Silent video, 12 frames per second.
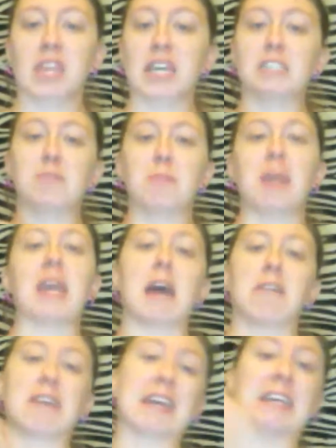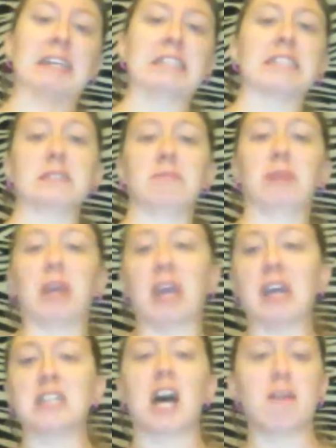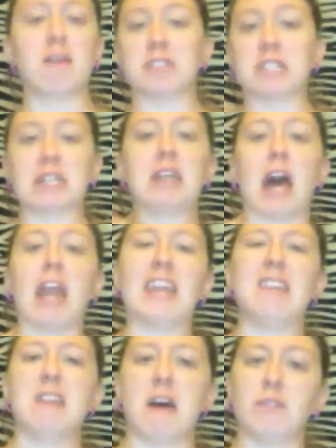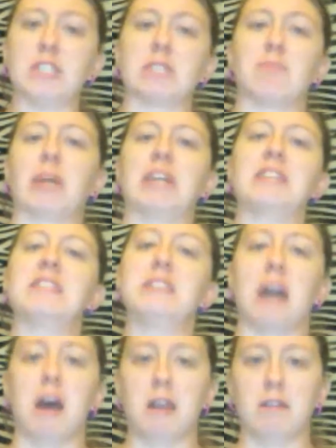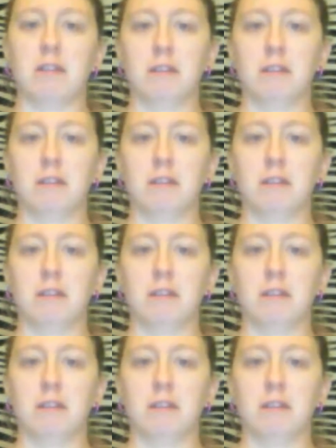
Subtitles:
and speak out against it, because obviously not enough is being done.